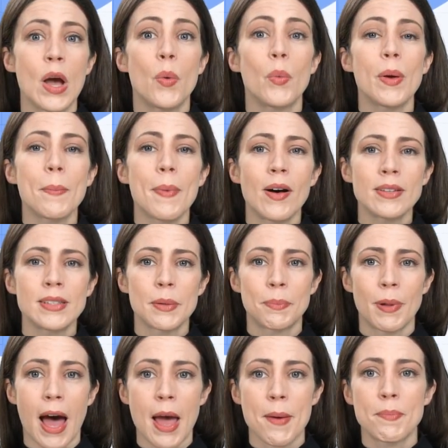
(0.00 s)
we
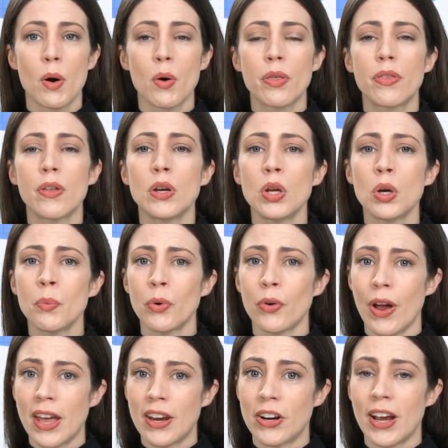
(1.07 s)
multiply both the
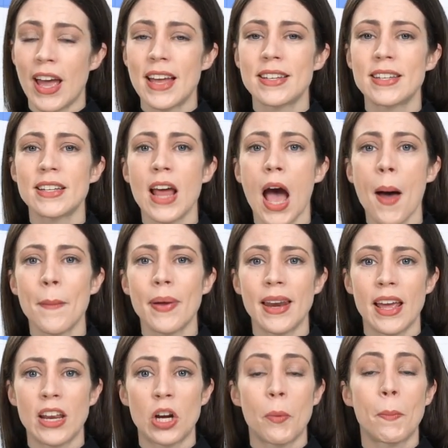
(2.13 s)
numerator and
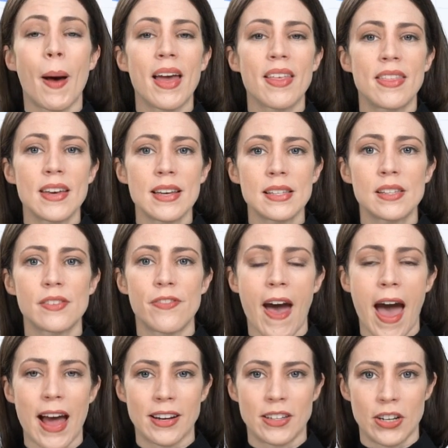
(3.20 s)
denominator by this
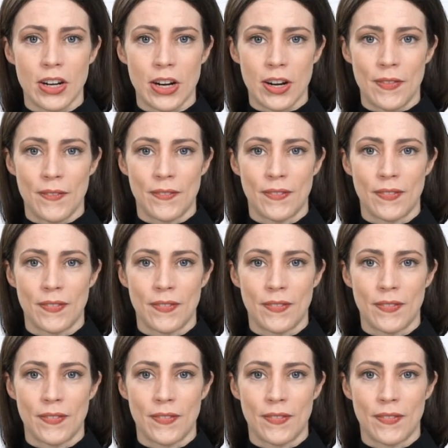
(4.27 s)
factor.